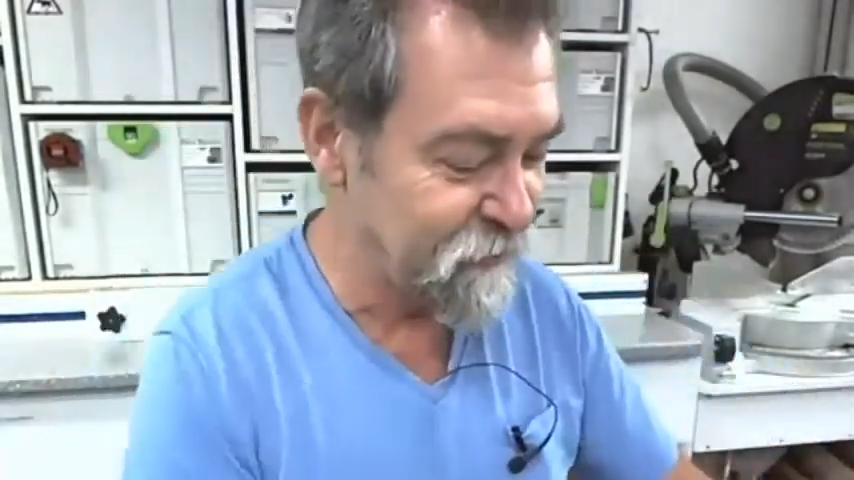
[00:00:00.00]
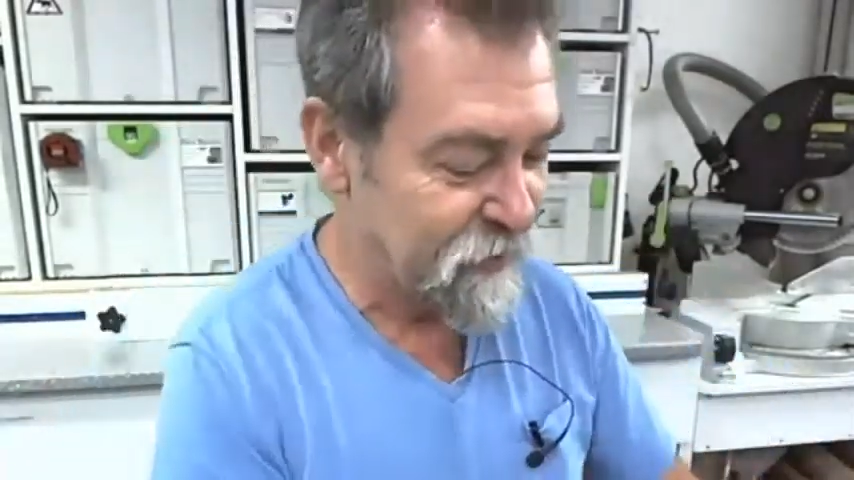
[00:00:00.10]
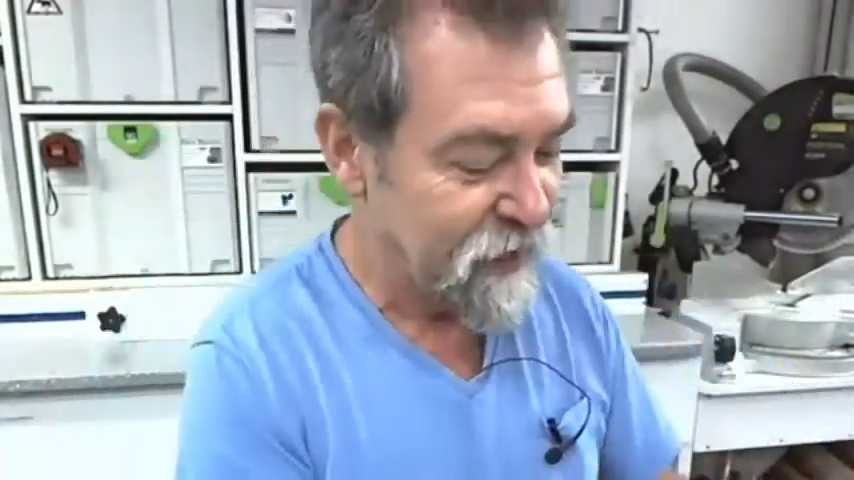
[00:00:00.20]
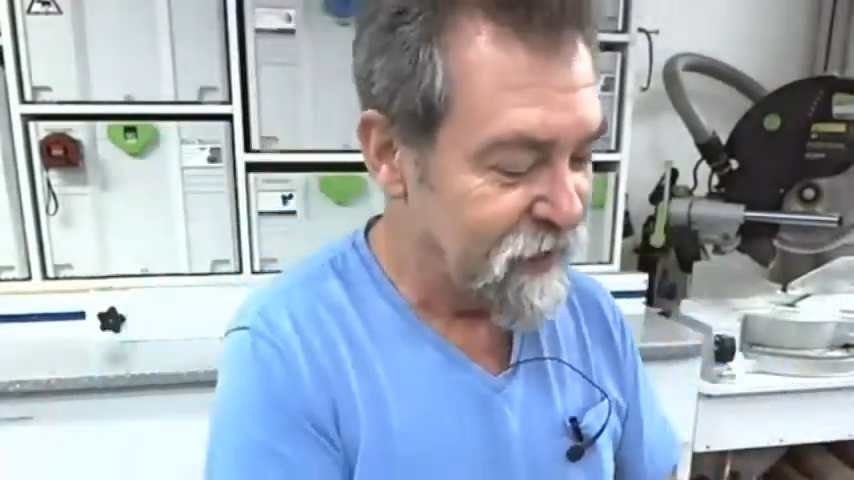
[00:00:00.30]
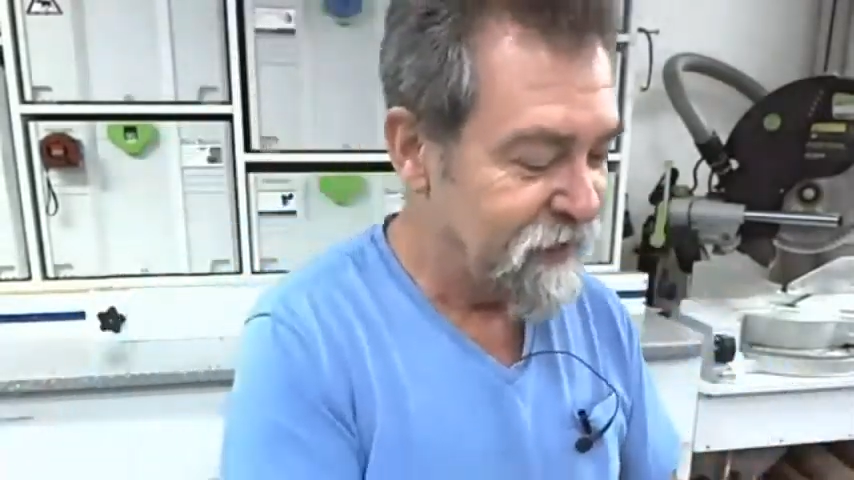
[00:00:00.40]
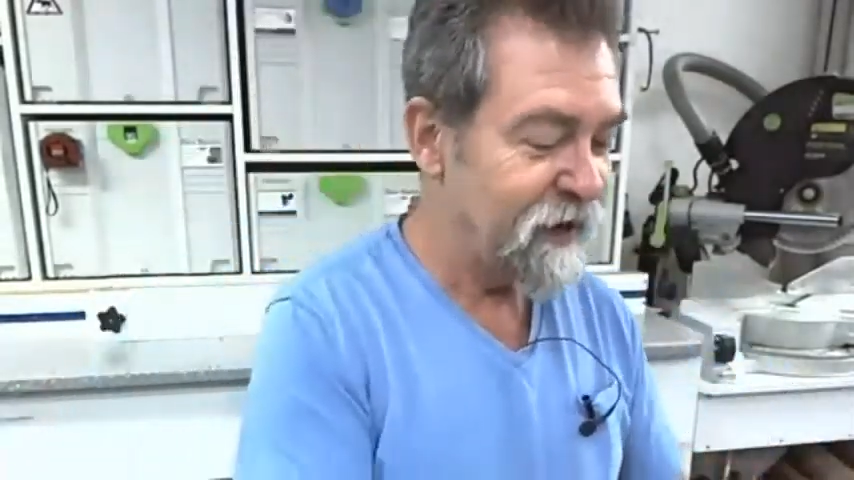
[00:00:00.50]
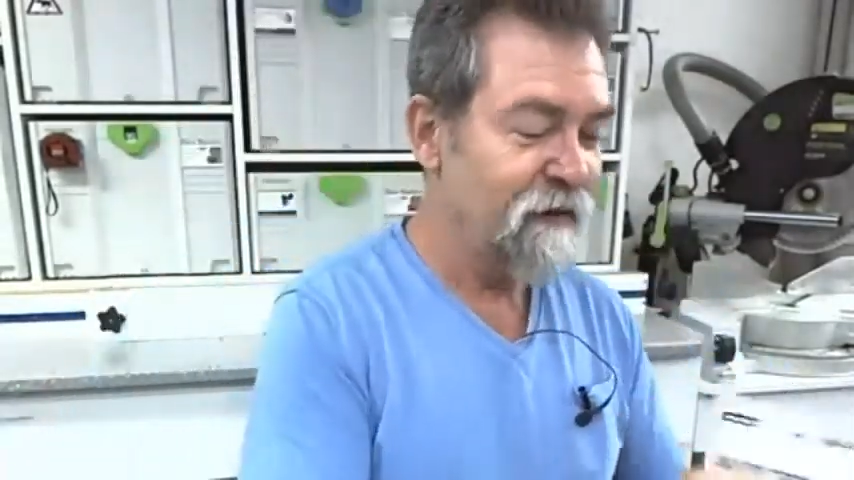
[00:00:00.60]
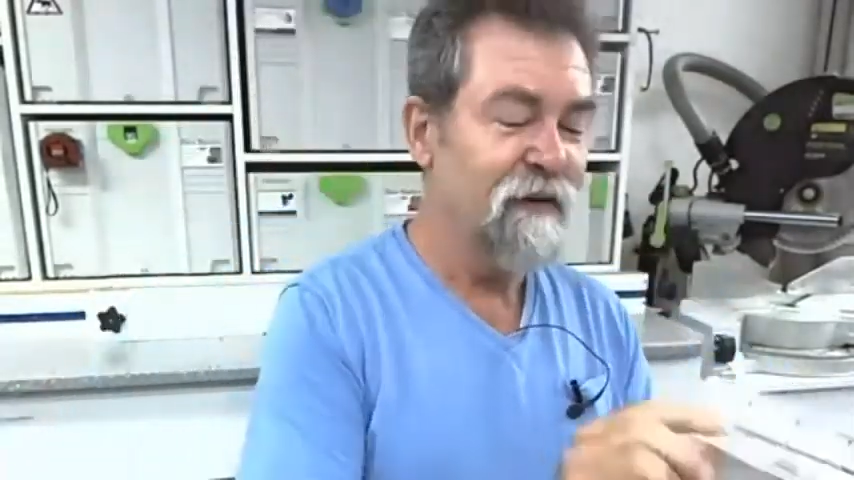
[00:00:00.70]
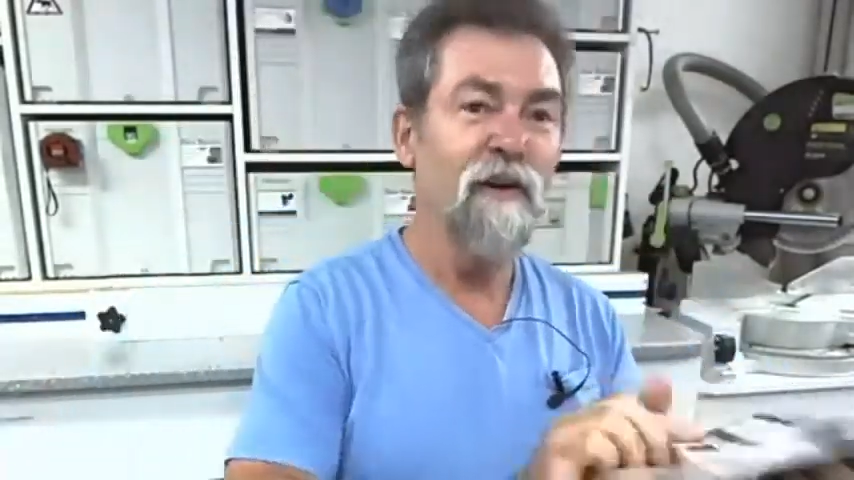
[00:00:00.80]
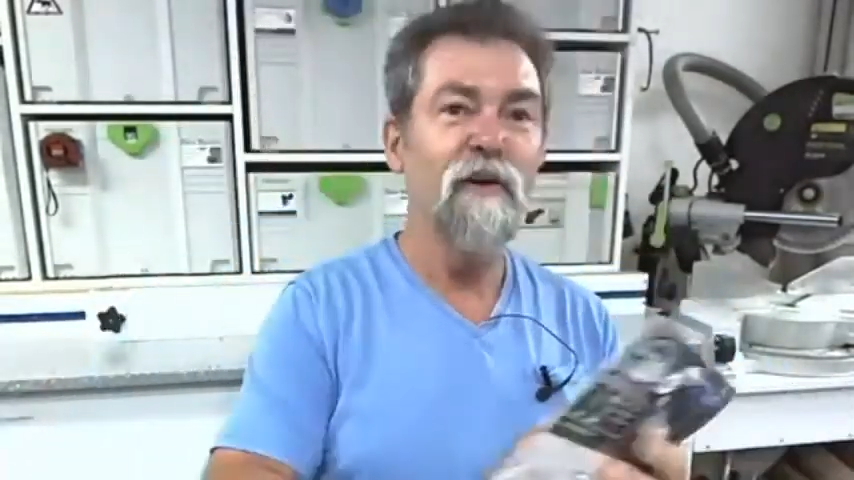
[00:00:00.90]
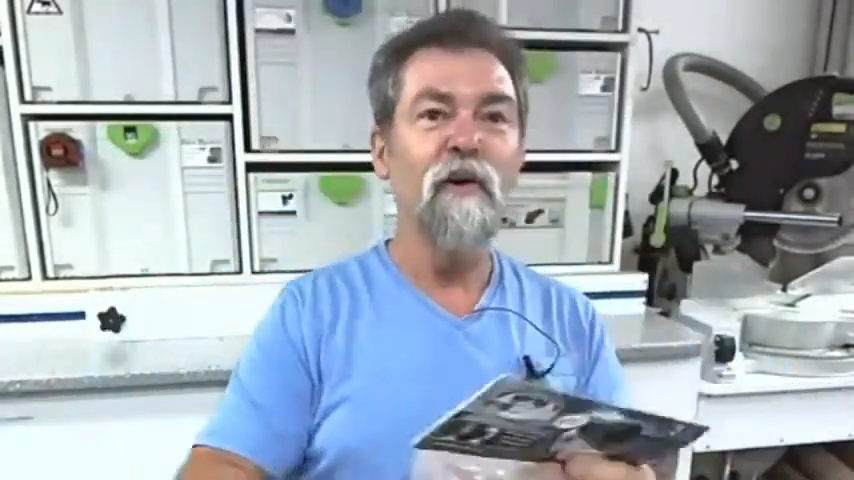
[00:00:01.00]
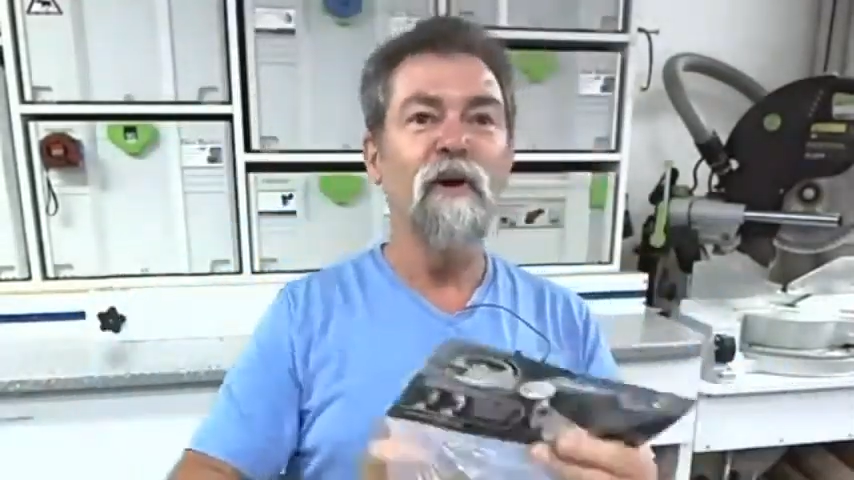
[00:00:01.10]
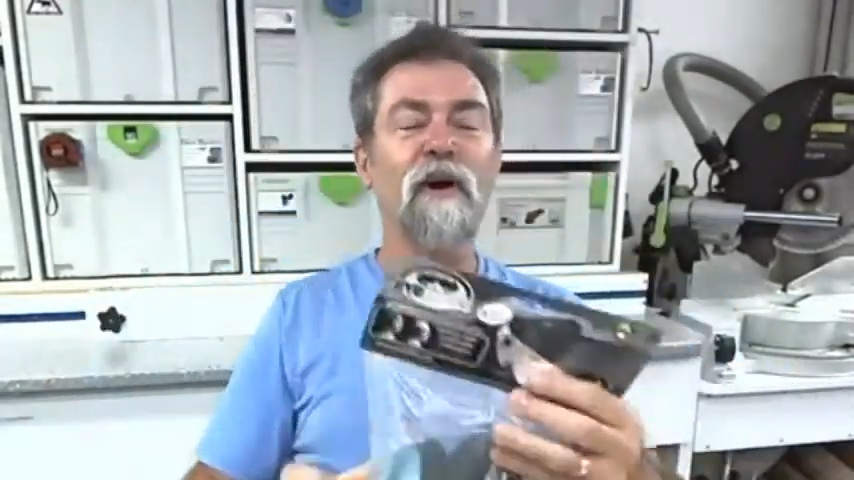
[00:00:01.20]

Okay, now.